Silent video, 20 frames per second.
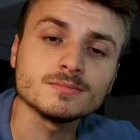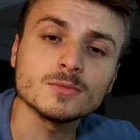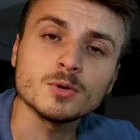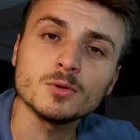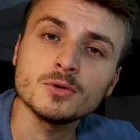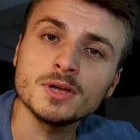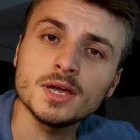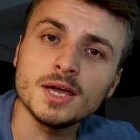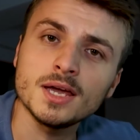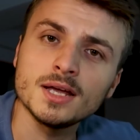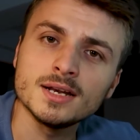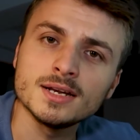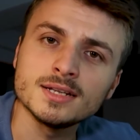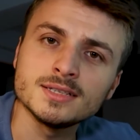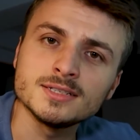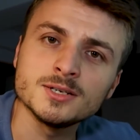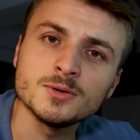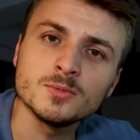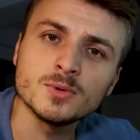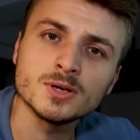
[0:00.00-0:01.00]
okay,
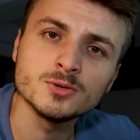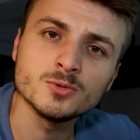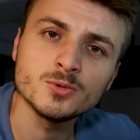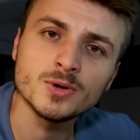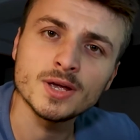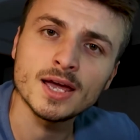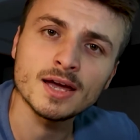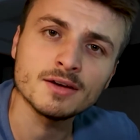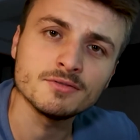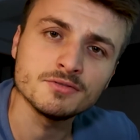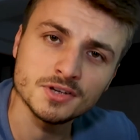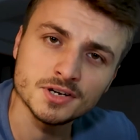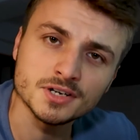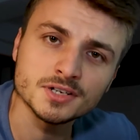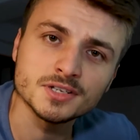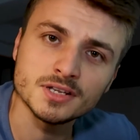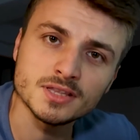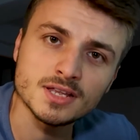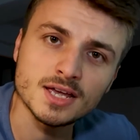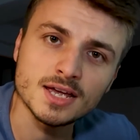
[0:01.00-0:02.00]
let's see what do we have here
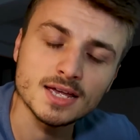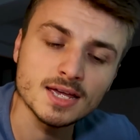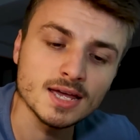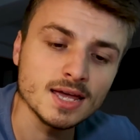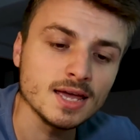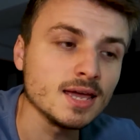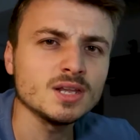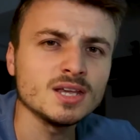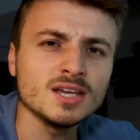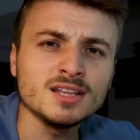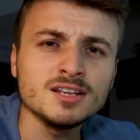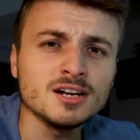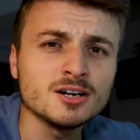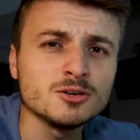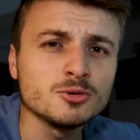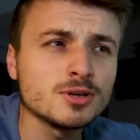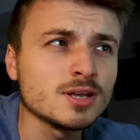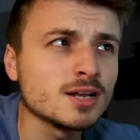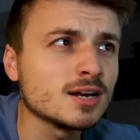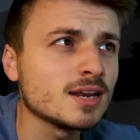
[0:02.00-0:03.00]
today. And they're
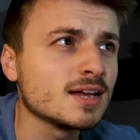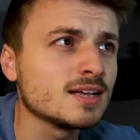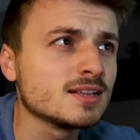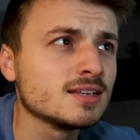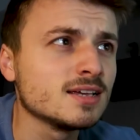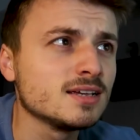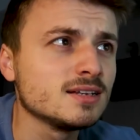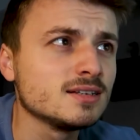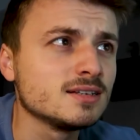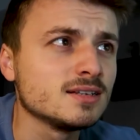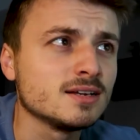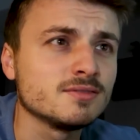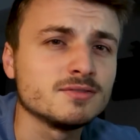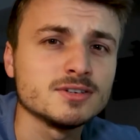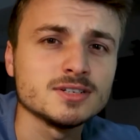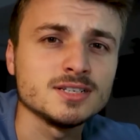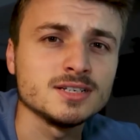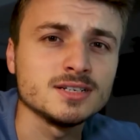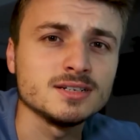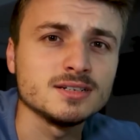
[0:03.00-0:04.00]
looking like they
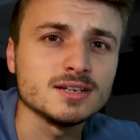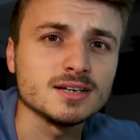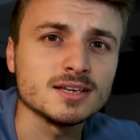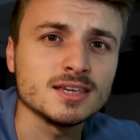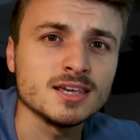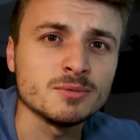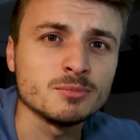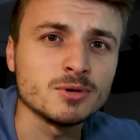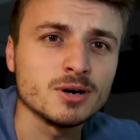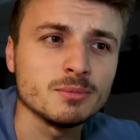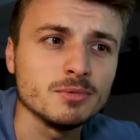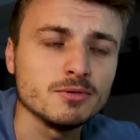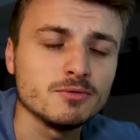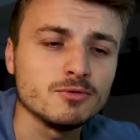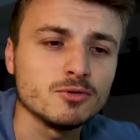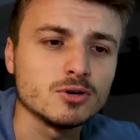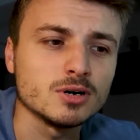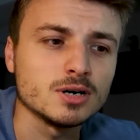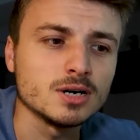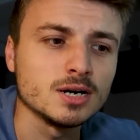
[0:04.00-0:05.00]
never seen a camera
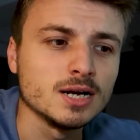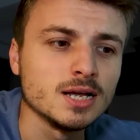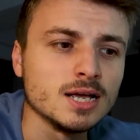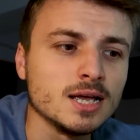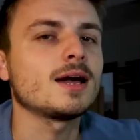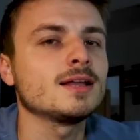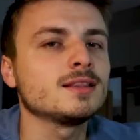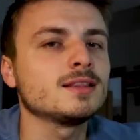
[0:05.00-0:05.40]
before. I